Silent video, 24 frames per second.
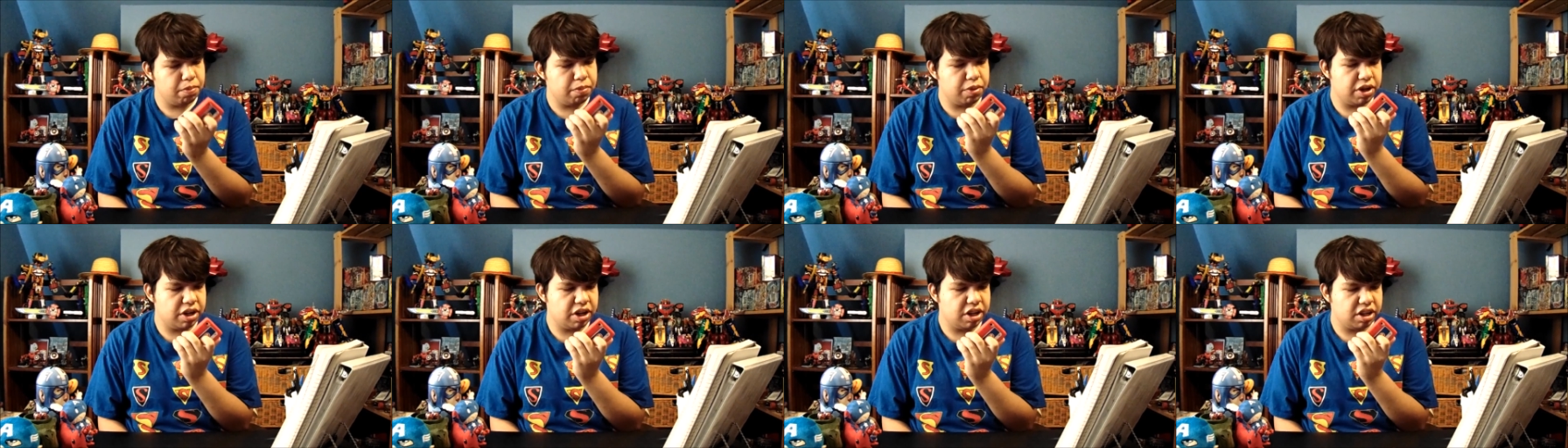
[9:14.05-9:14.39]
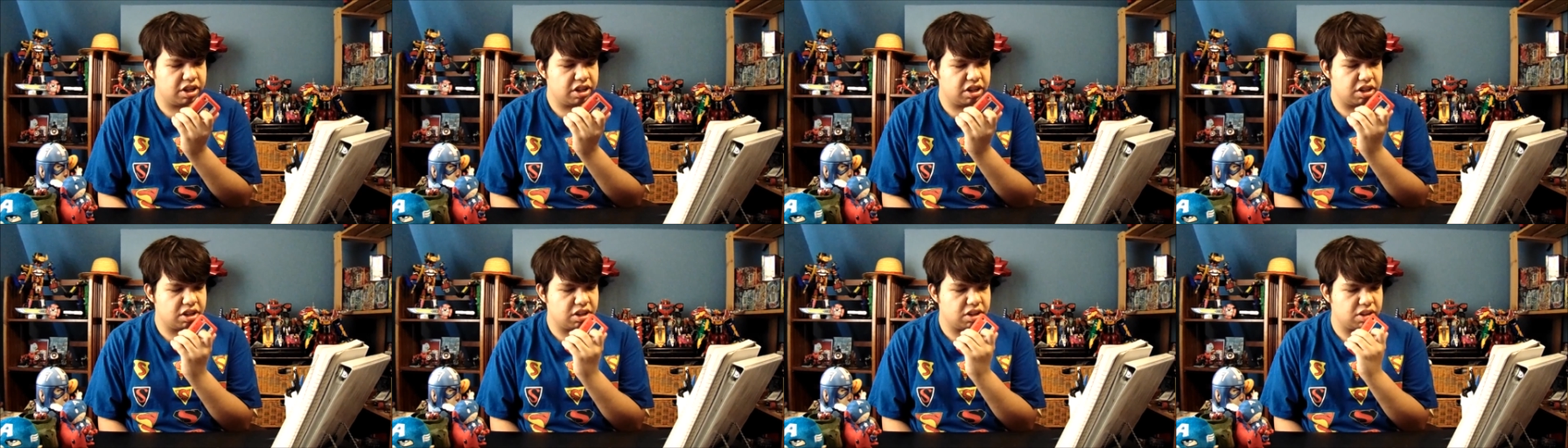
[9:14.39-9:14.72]

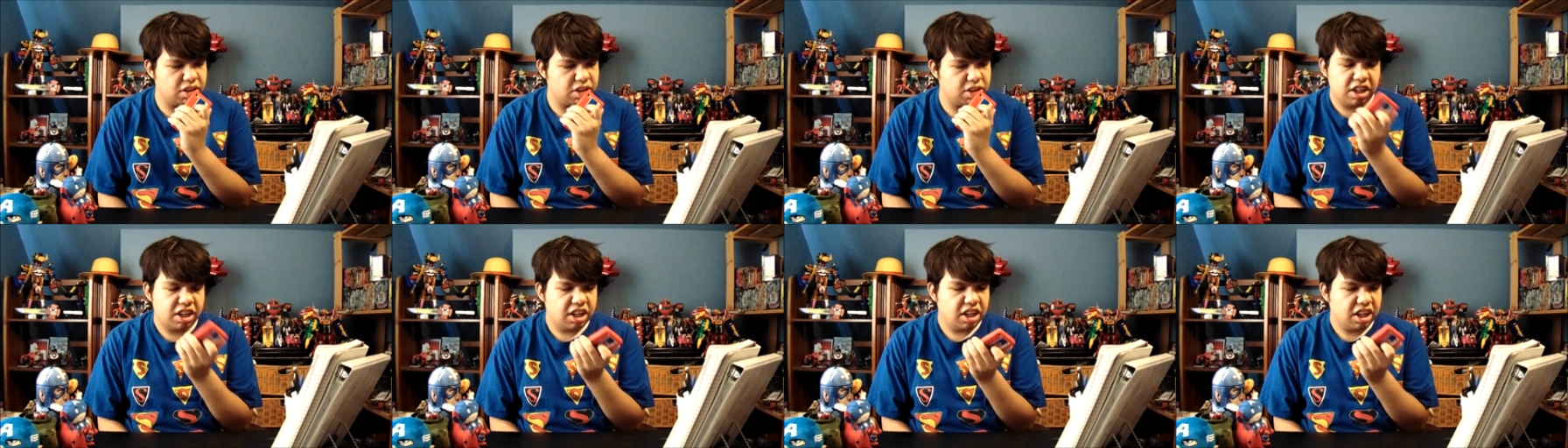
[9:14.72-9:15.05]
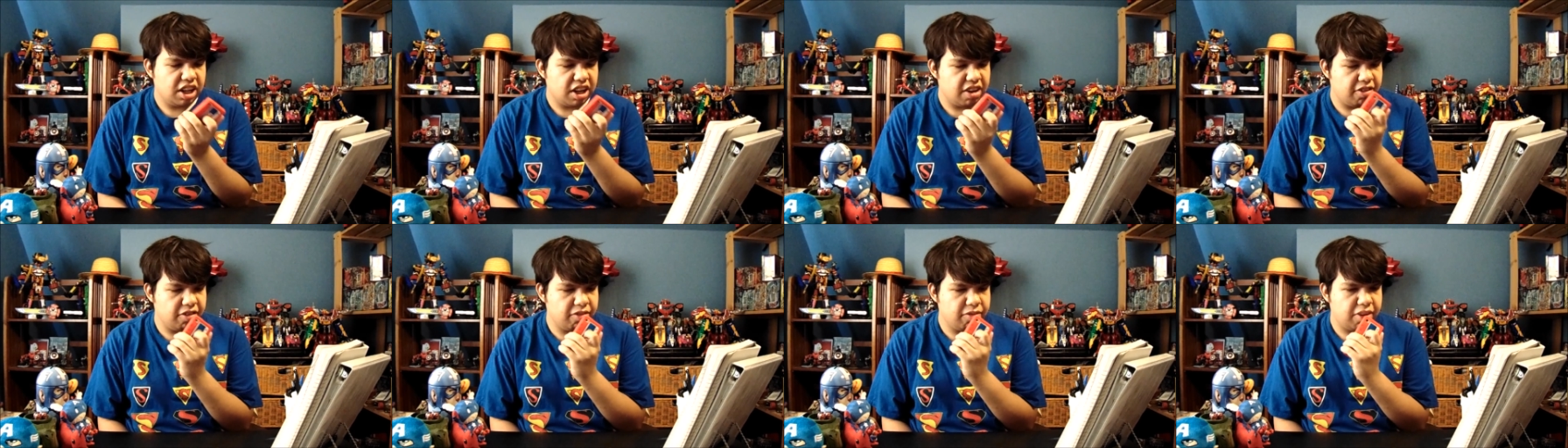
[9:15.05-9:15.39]
but they
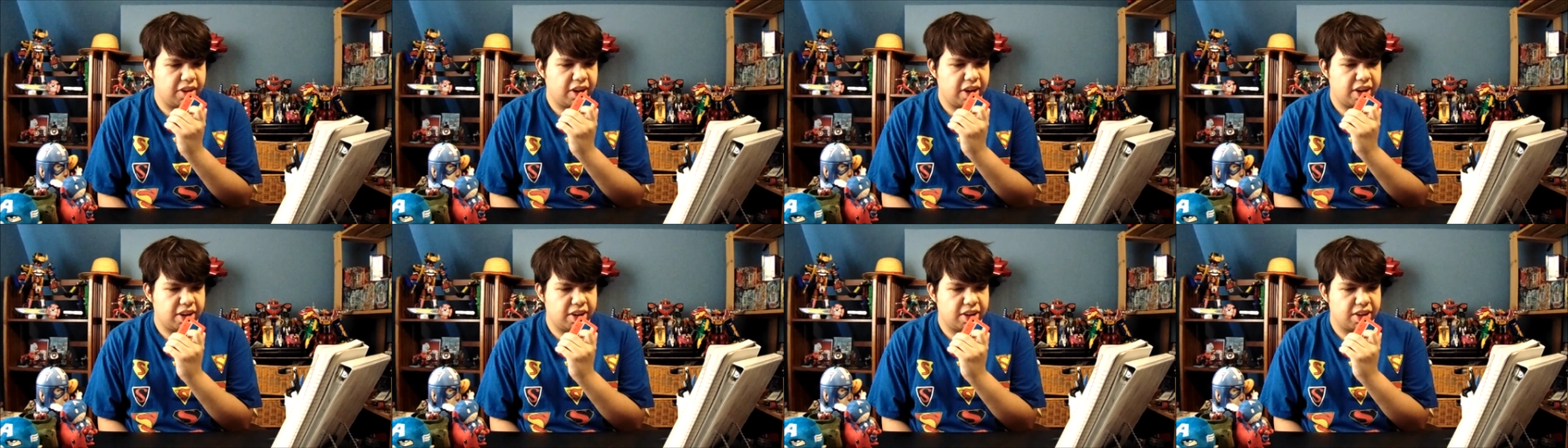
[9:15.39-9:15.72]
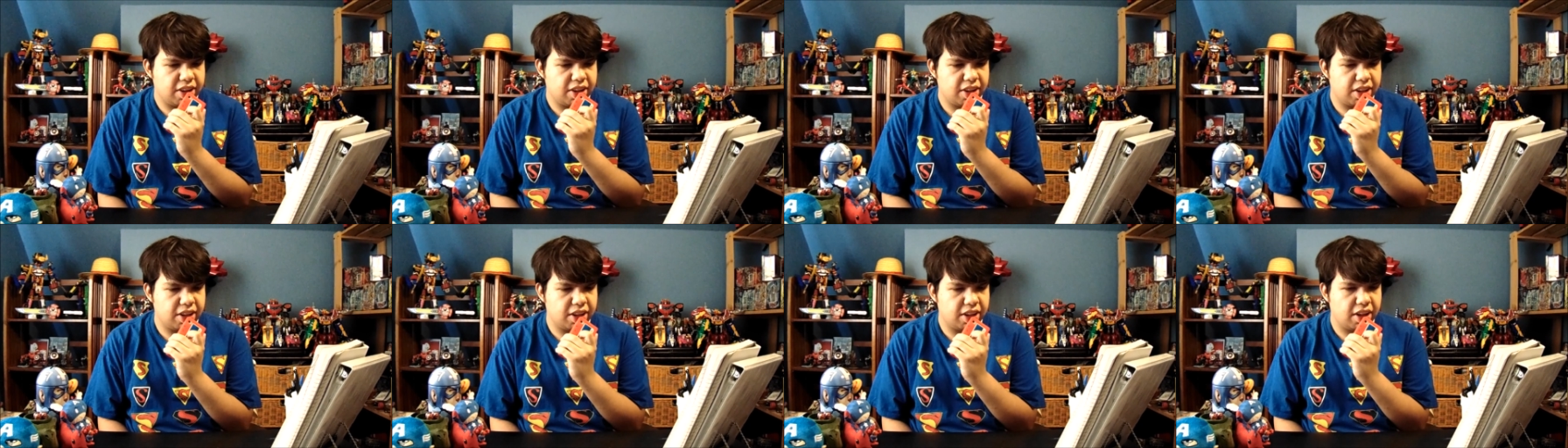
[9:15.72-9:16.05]
didn't give him that.
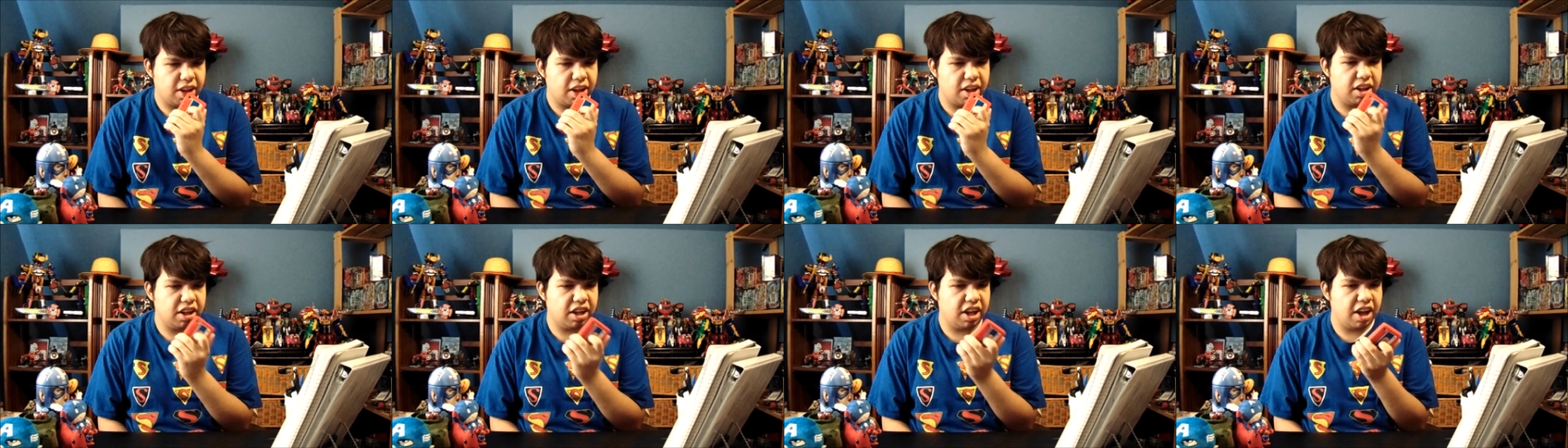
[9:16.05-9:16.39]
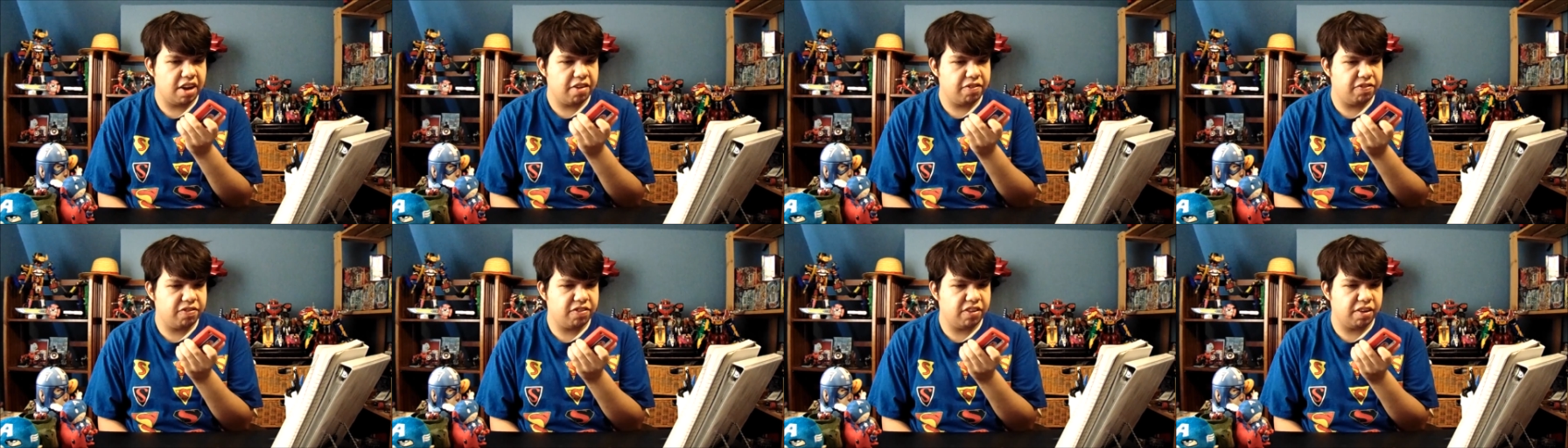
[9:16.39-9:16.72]
It
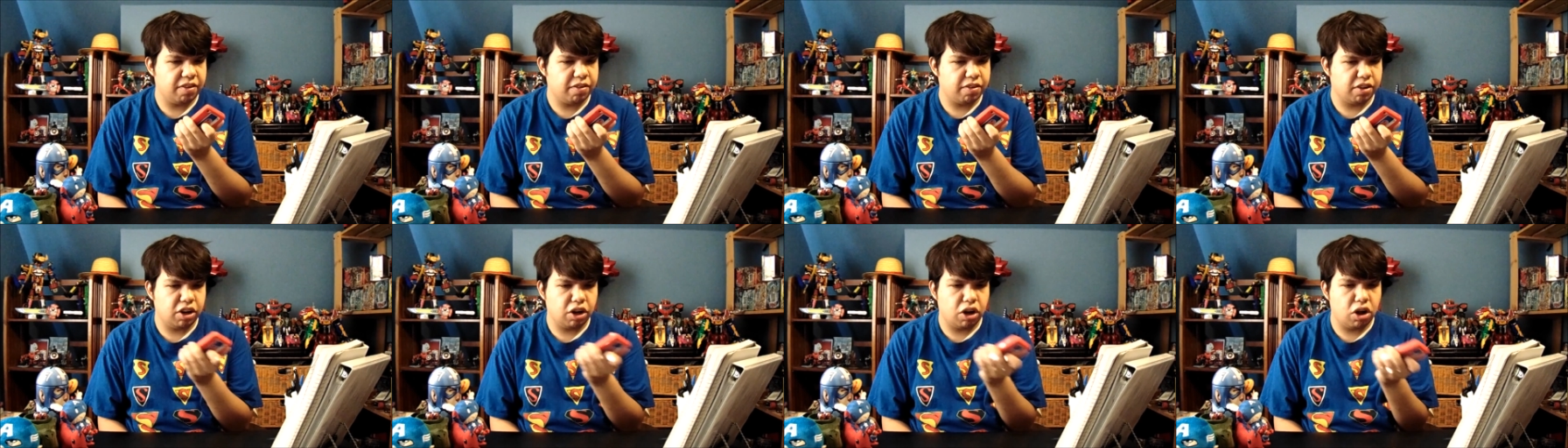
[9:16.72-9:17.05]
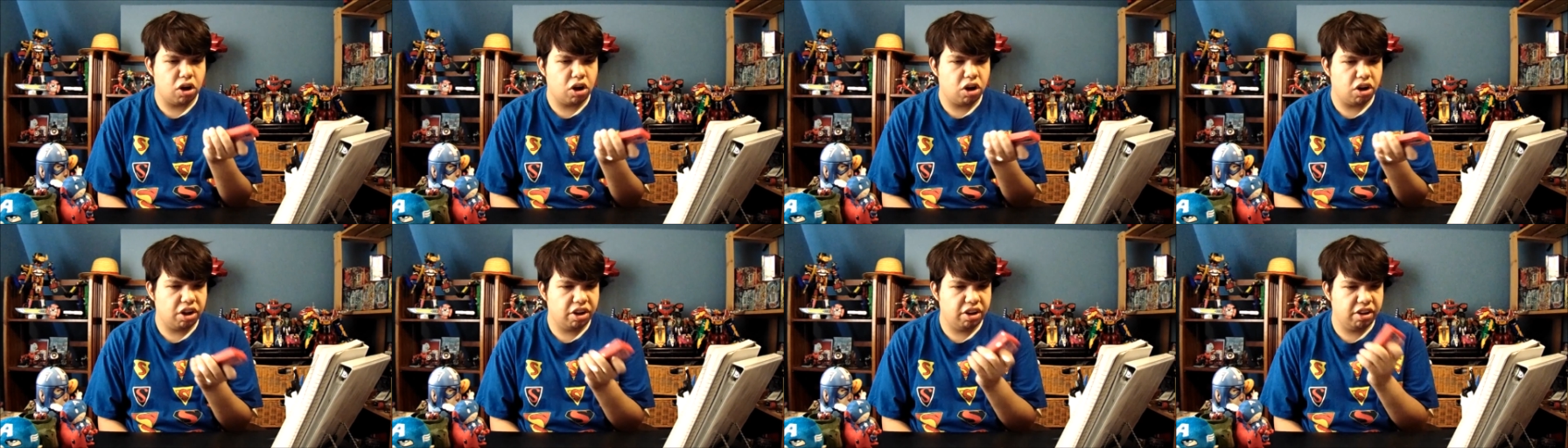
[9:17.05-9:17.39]
gave like
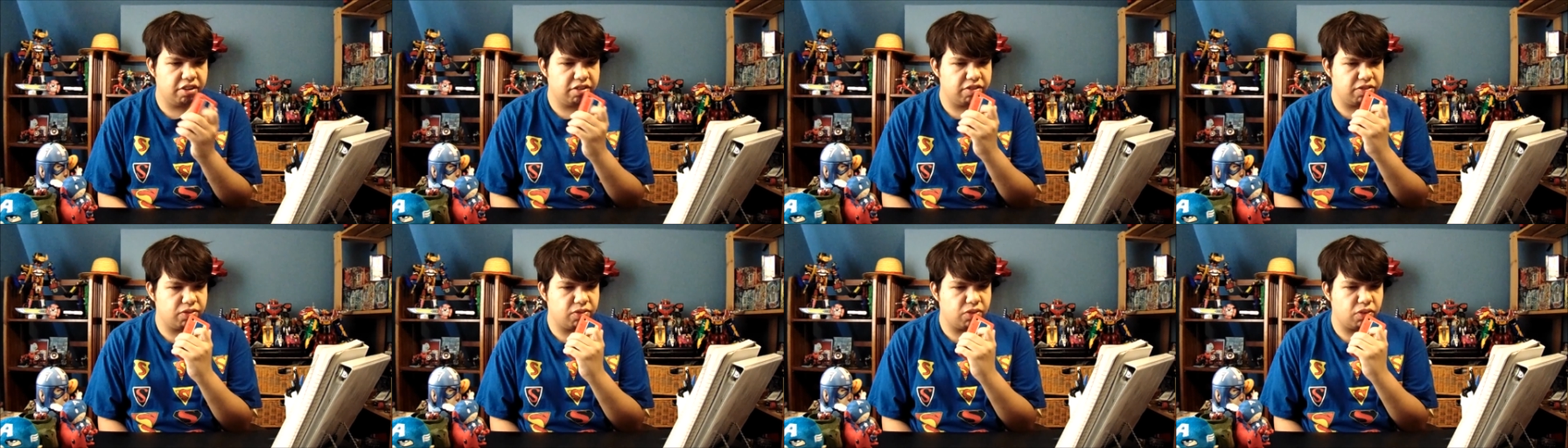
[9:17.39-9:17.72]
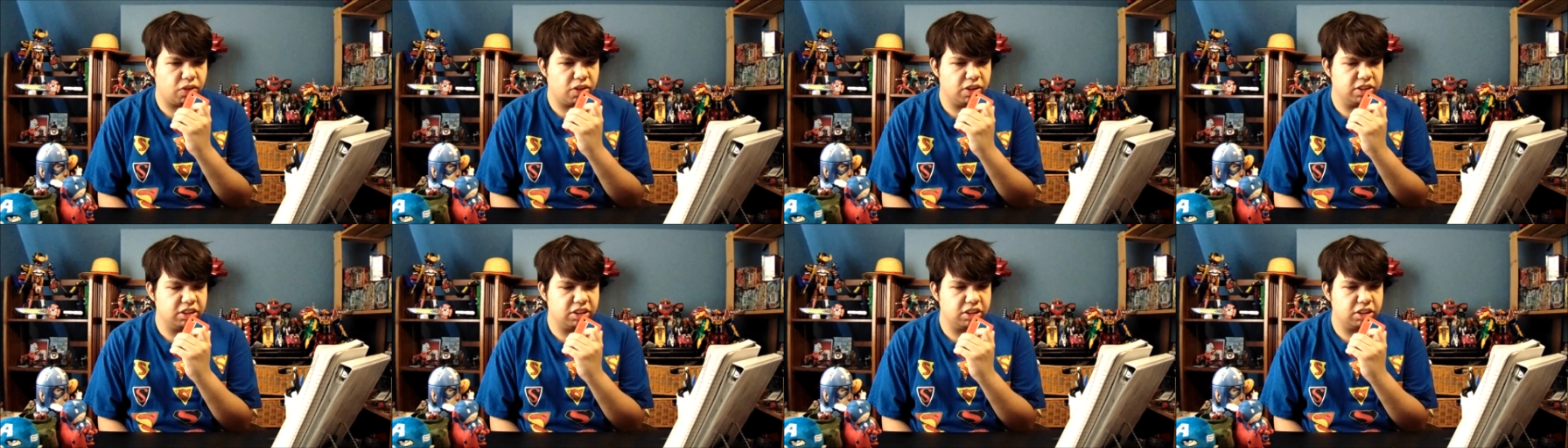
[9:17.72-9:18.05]
lol
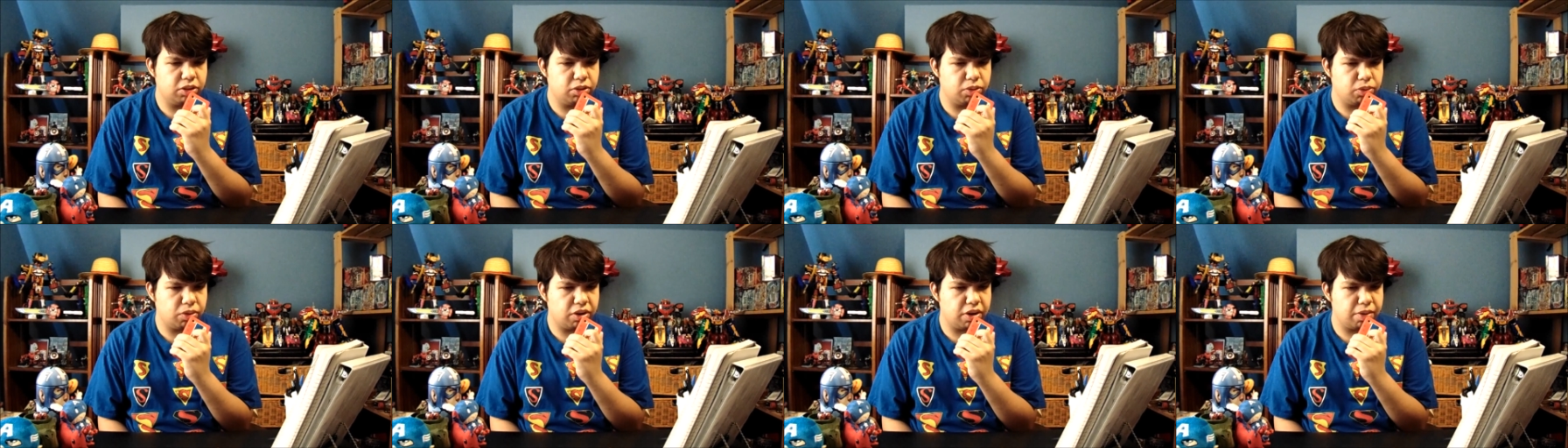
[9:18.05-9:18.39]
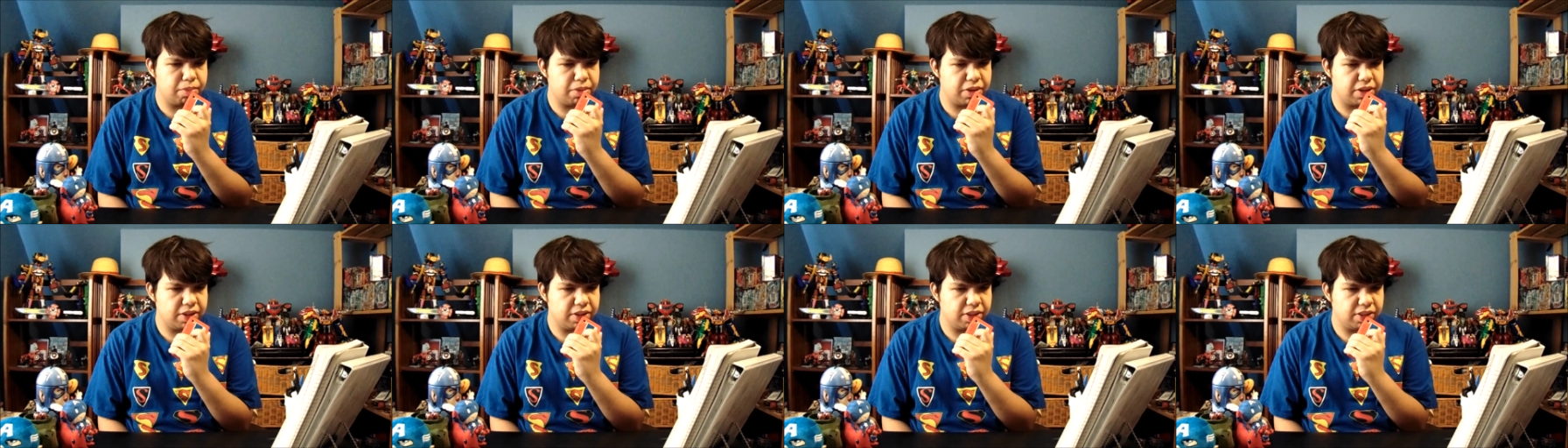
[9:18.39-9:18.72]

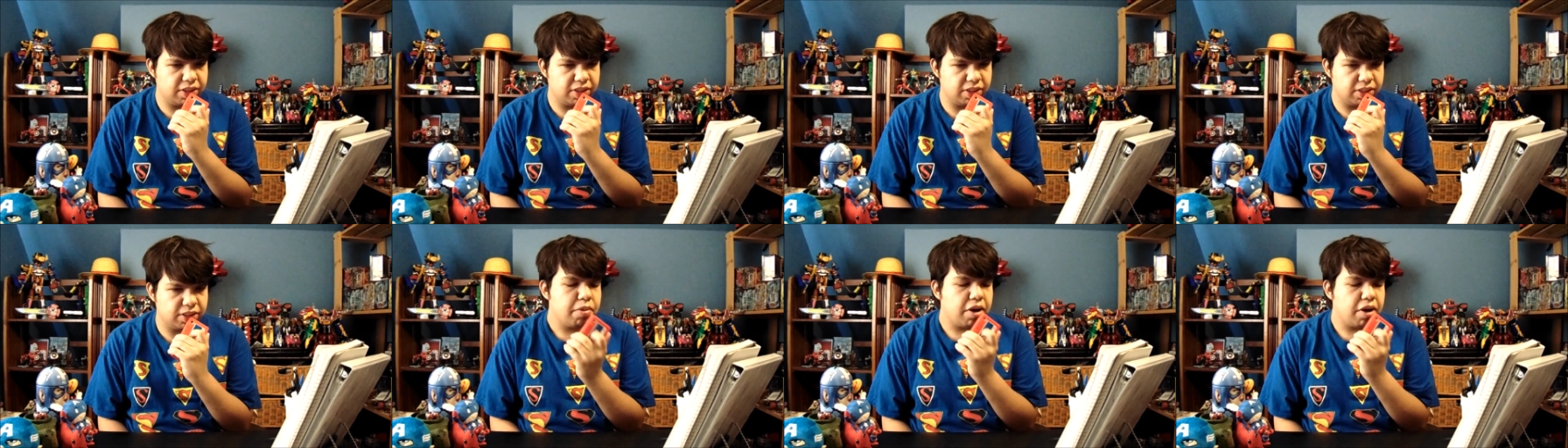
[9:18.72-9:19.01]
420 mil,